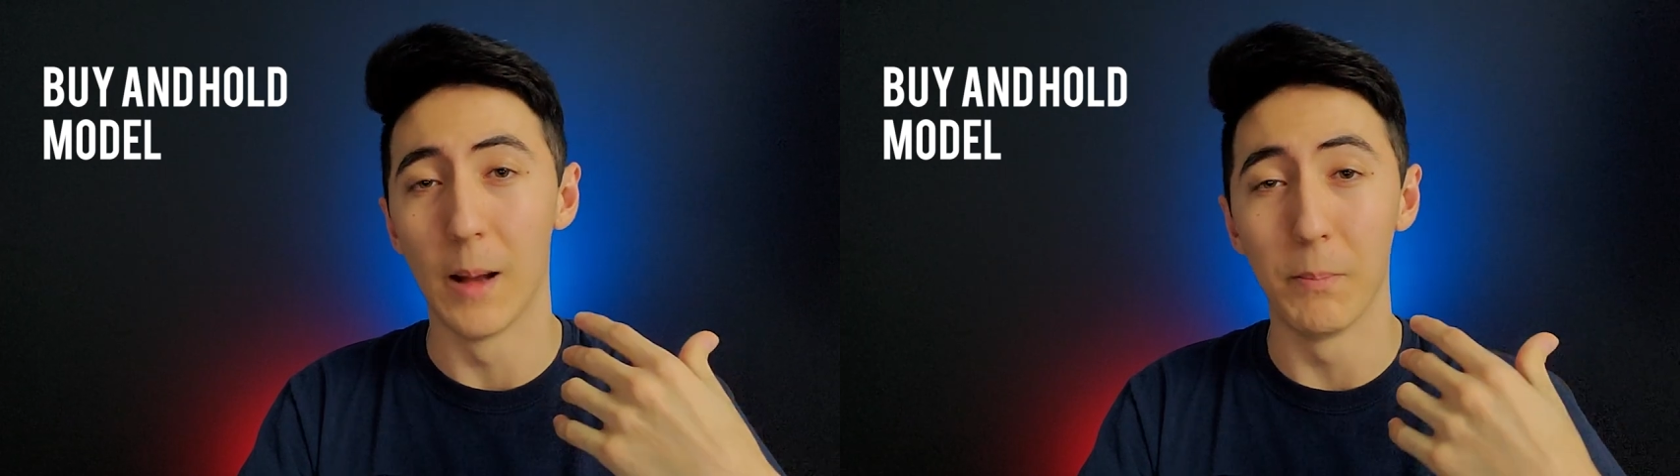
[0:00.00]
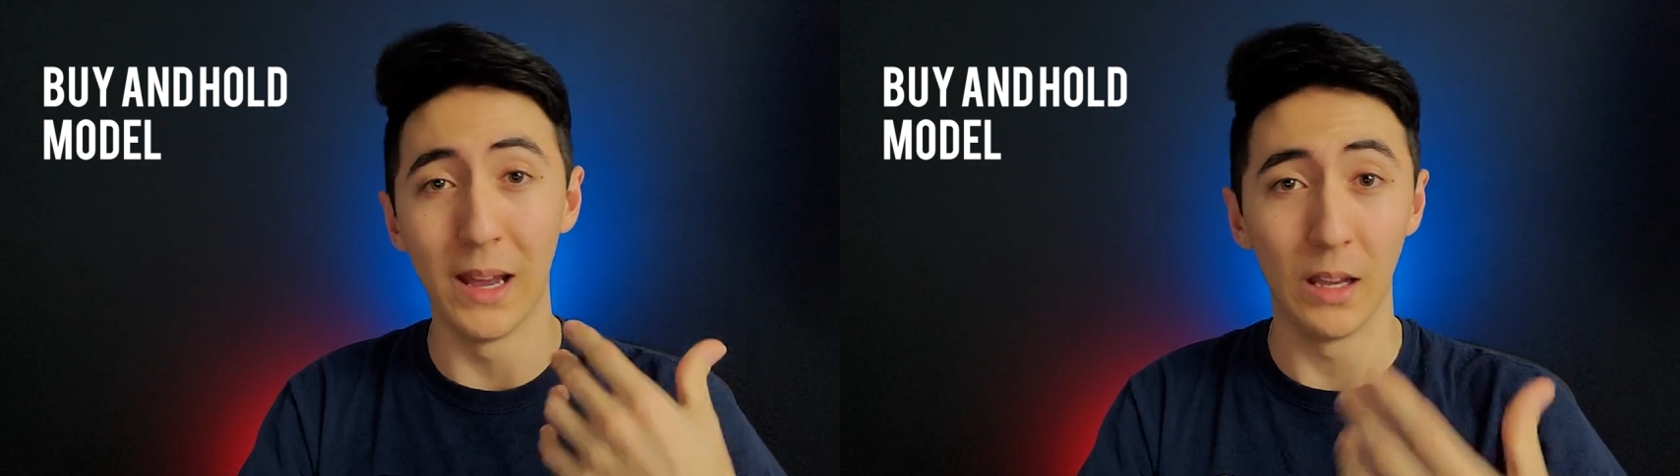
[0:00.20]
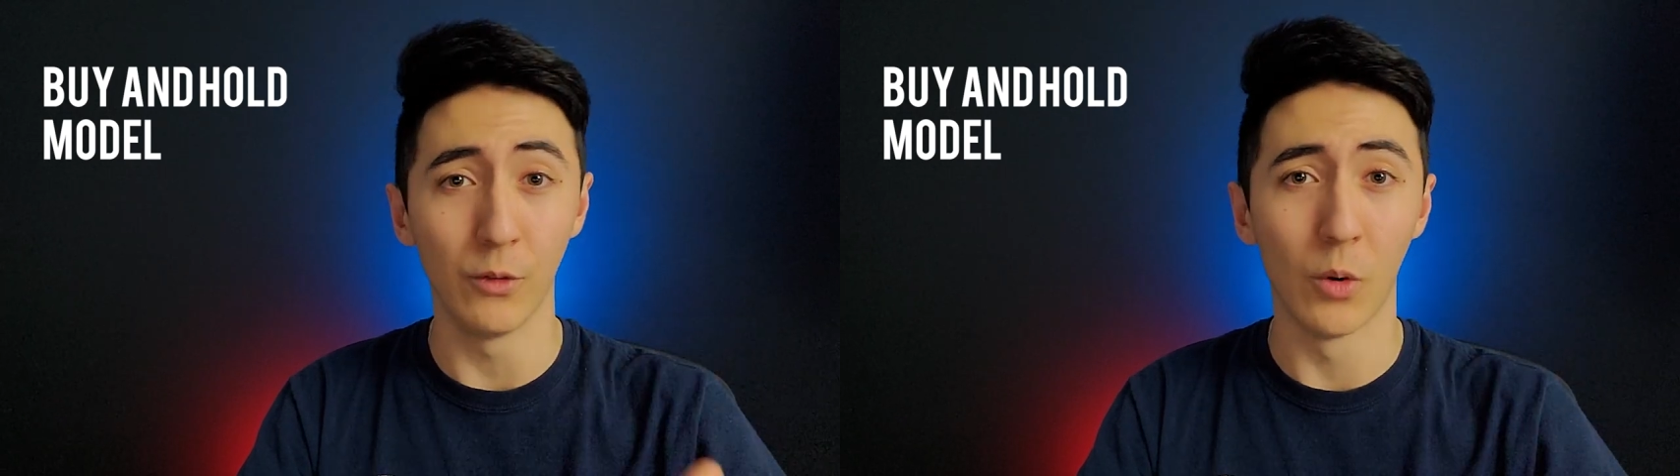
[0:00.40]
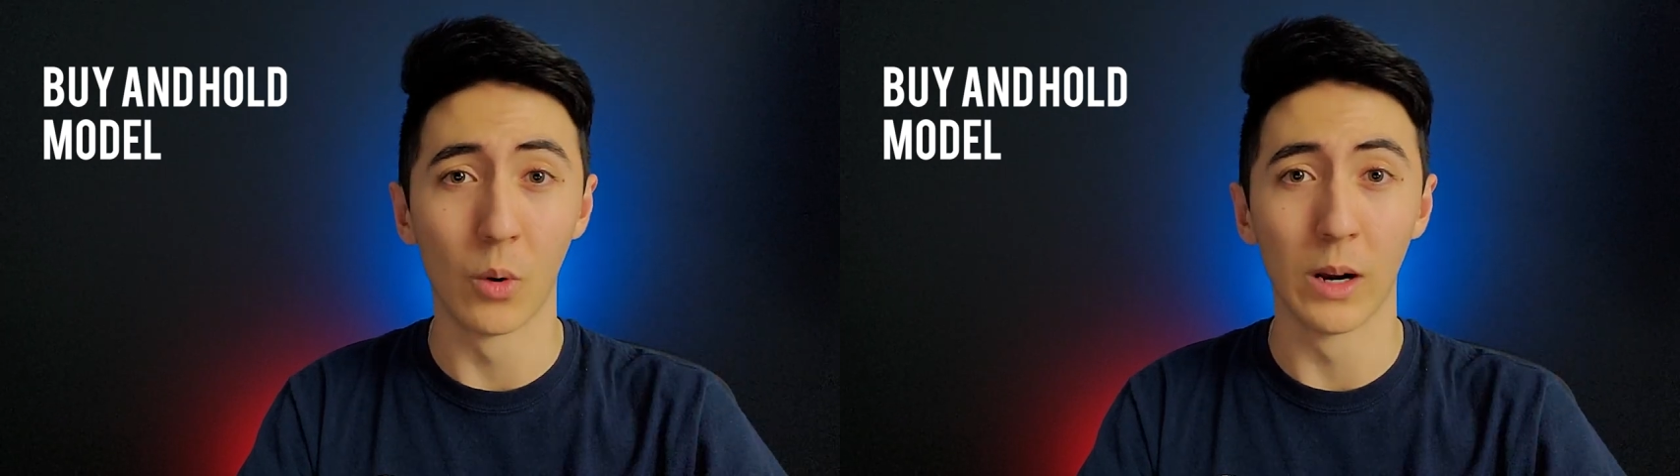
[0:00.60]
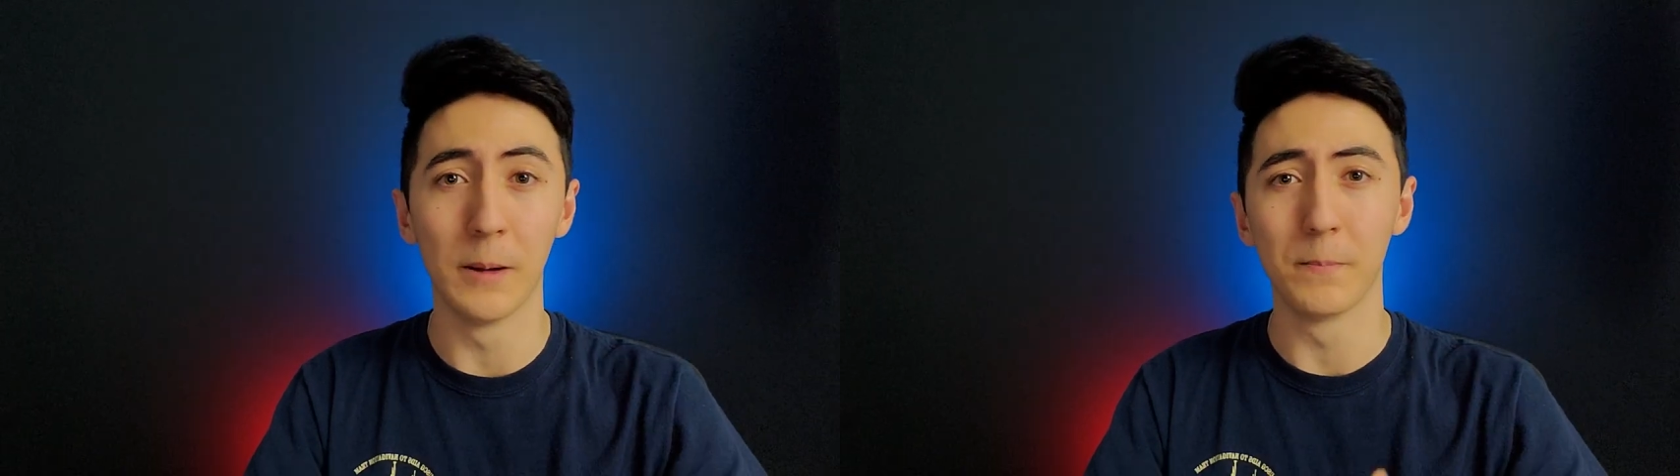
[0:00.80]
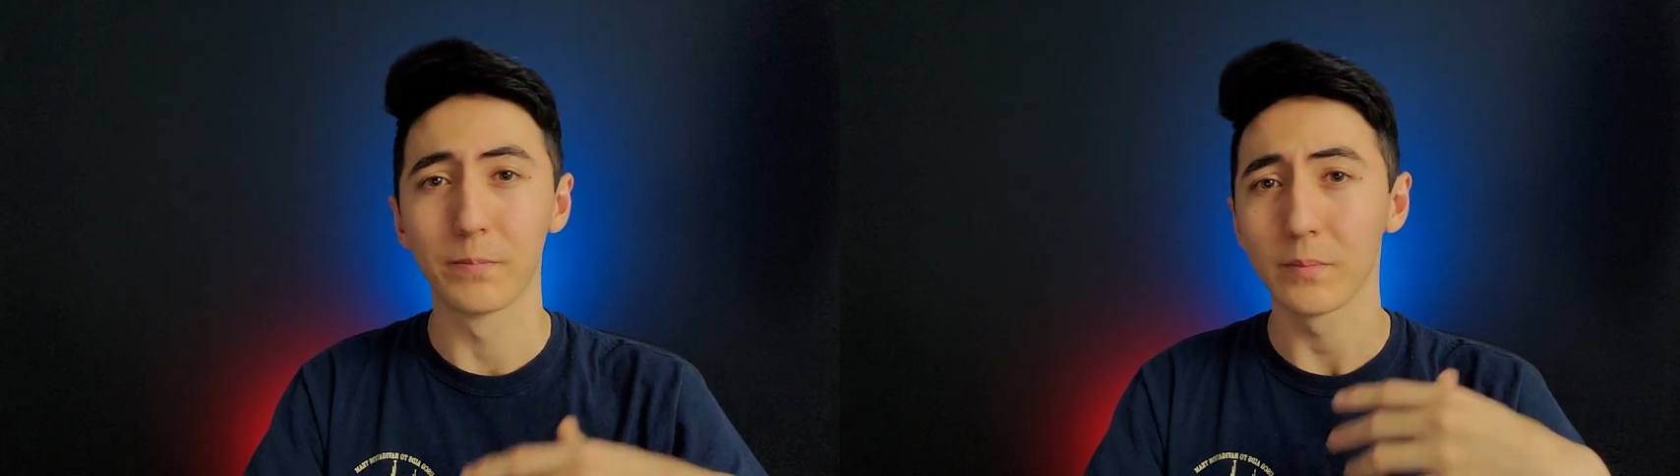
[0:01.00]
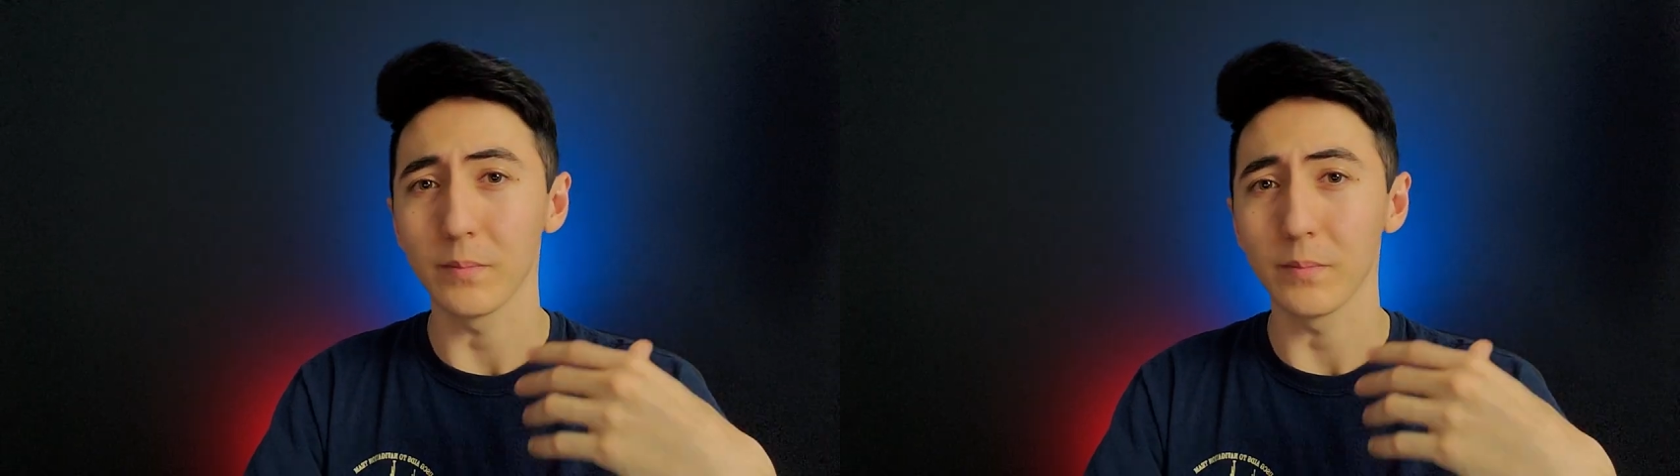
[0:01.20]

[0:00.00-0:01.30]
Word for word: paying for it,